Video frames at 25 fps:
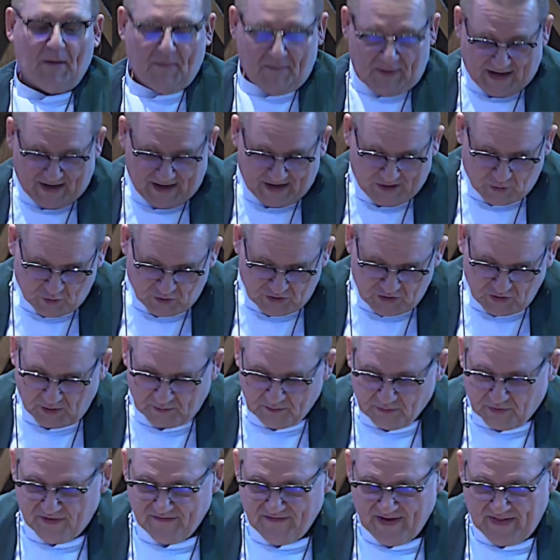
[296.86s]
But I could
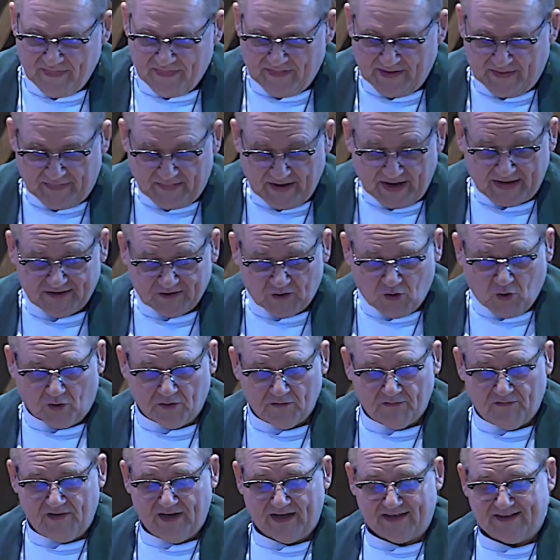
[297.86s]
not prevent that. That
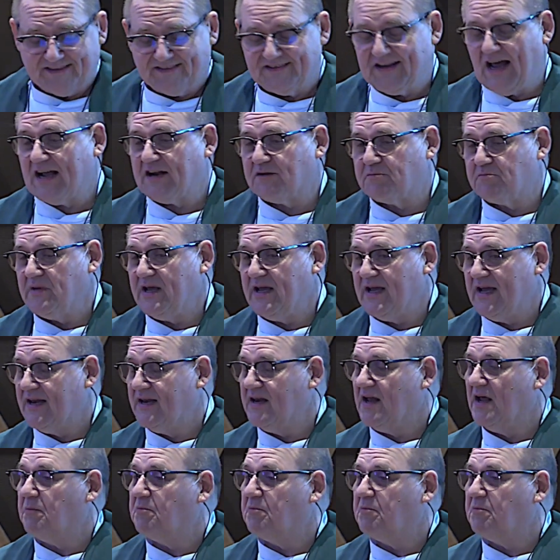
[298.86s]
conflict sucked me in